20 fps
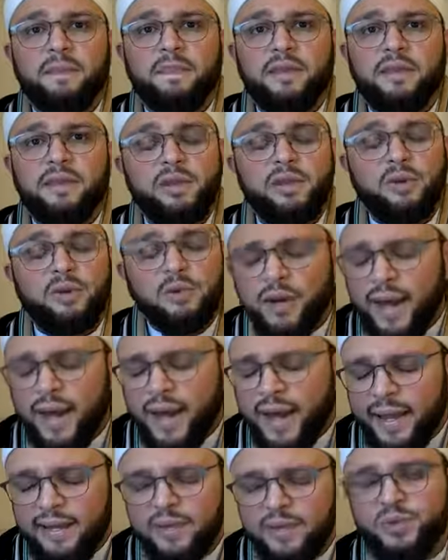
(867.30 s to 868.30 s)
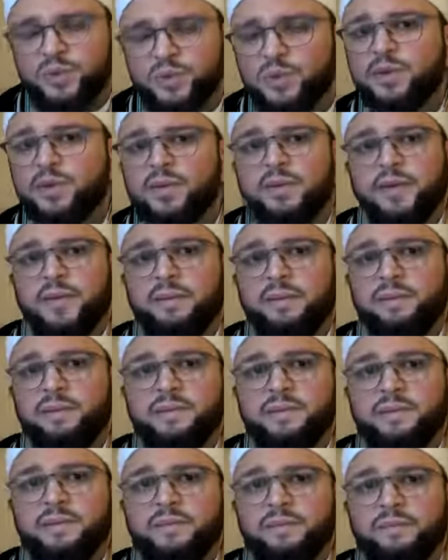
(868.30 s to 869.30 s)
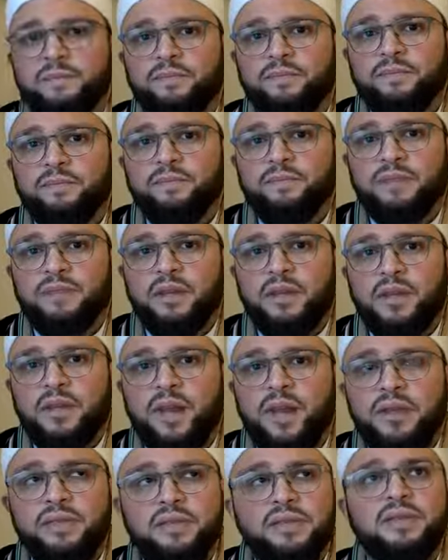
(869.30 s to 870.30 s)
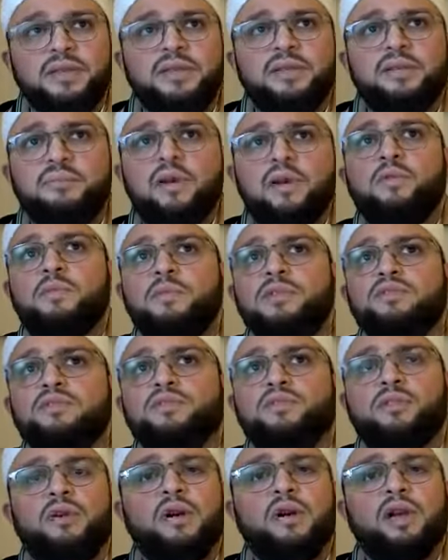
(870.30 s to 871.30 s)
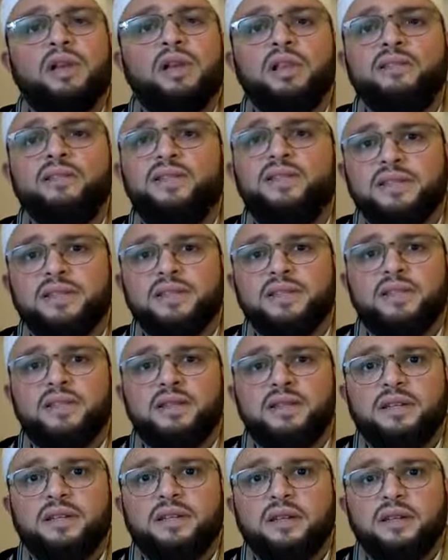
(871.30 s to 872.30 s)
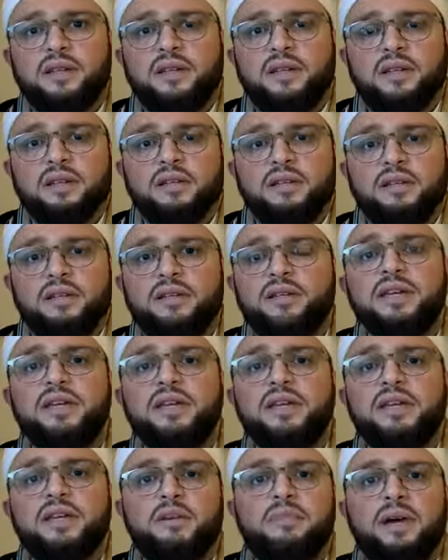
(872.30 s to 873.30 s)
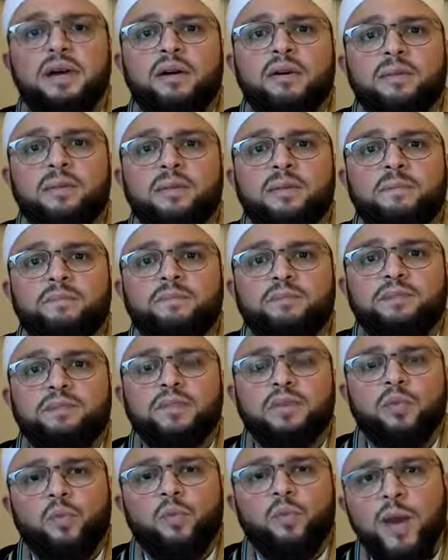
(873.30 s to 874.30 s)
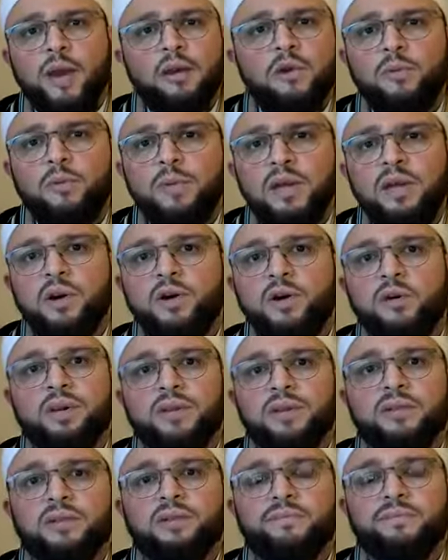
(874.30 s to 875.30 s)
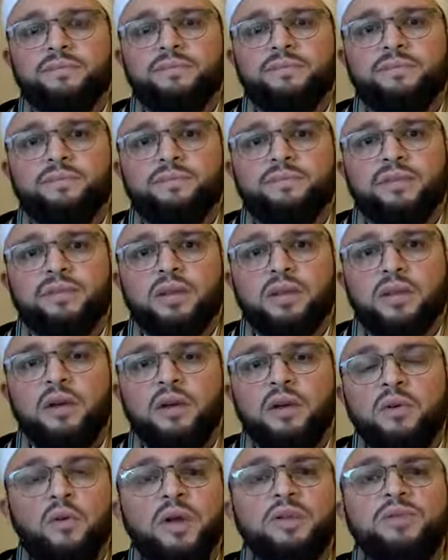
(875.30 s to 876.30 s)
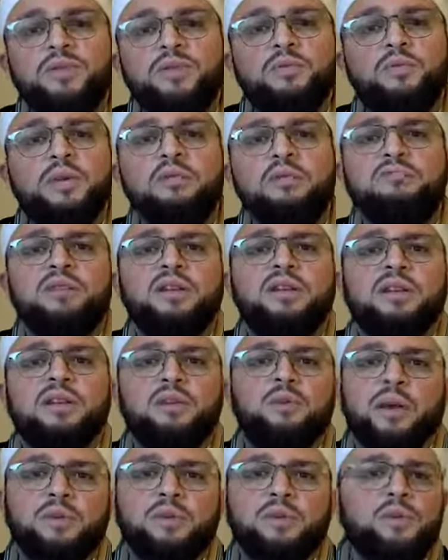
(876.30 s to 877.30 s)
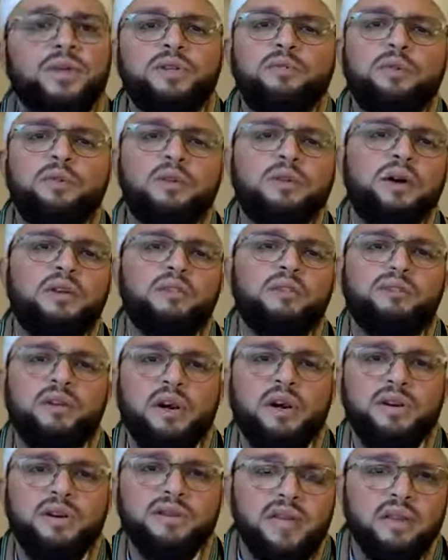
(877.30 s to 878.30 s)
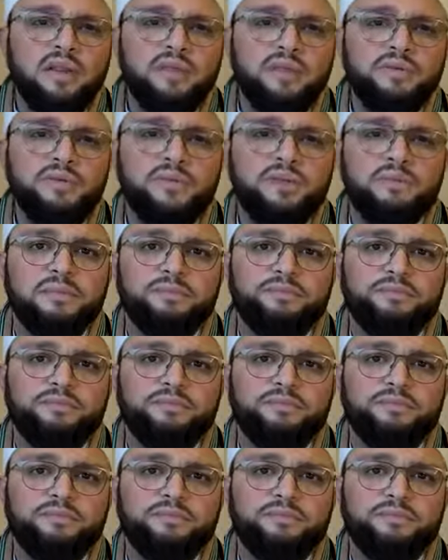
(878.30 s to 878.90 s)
You know, we're at its doorsteps. And this is a moment for all of us to think about, where are we going? And what do we really want? What do we want for ourselves?